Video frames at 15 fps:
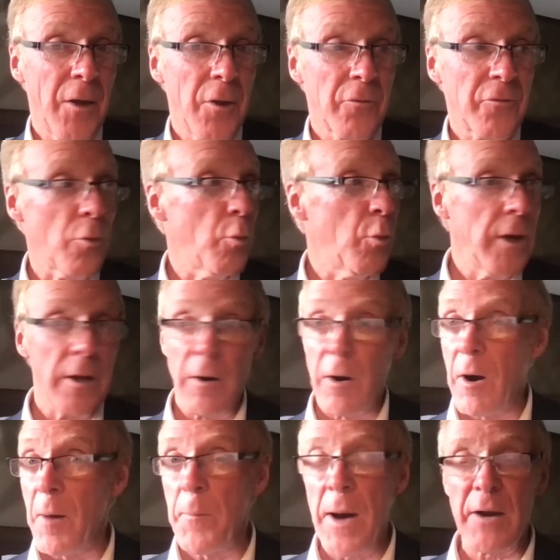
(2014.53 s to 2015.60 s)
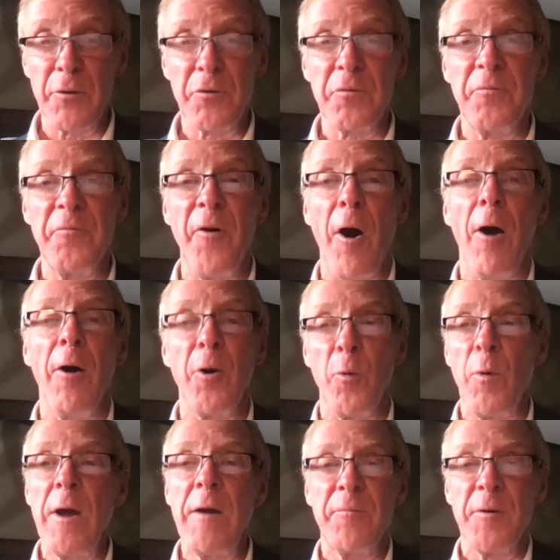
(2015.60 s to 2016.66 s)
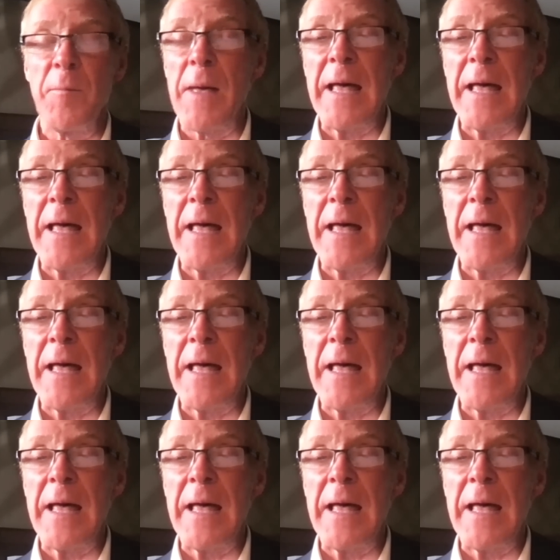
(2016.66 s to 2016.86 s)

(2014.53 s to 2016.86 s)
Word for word: So we are about as far away from